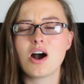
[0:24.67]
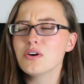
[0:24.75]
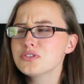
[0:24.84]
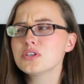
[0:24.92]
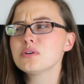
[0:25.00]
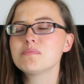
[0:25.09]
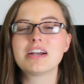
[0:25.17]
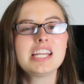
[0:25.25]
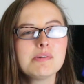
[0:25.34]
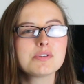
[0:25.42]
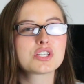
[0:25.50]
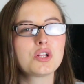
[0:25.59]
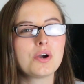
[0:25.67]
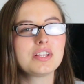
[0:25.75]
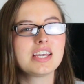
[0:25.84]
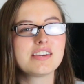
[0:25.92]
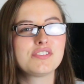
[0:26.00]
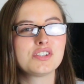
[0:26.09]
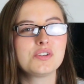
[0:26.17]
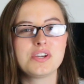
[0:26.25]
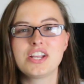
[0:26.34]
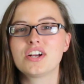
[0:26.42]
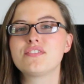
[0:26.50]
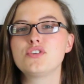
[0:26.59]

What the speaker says: Also, my name is Chloe Lee if you're new here.